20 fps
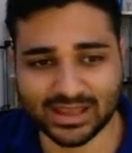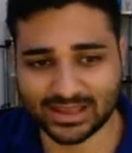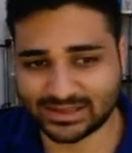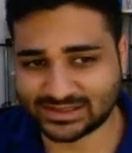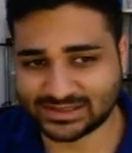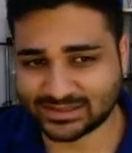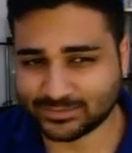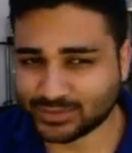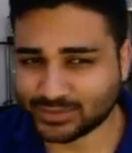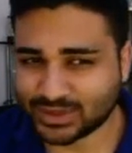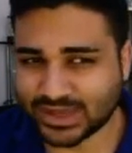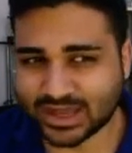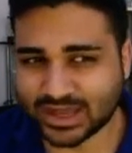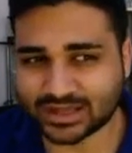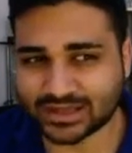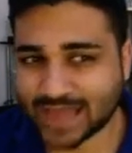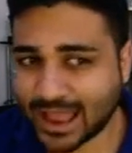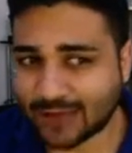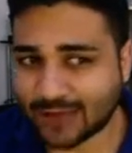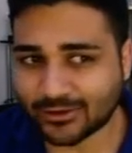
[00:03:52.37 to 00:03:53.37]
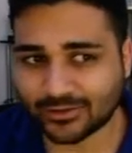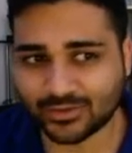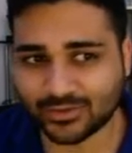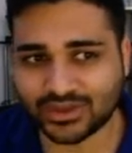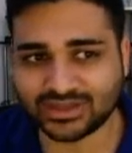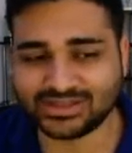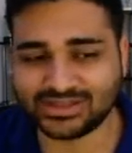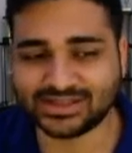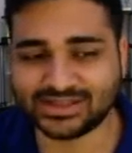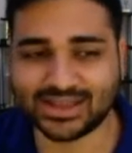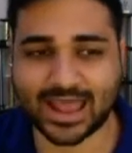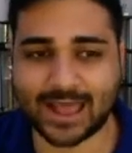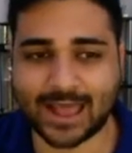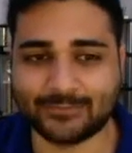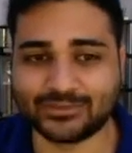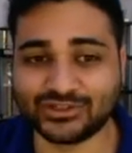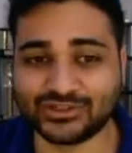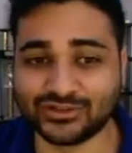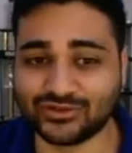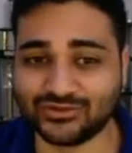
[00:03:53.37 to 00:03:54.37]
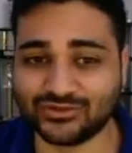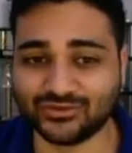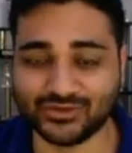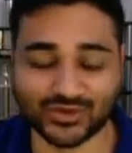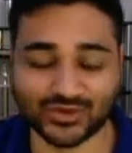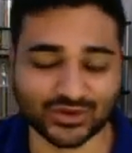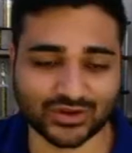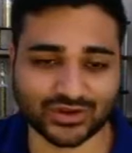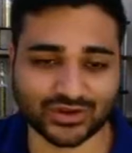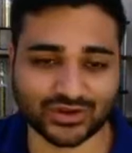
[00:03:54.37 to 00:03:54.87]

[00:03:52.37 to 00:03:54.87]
simply allowing me to capture the rook.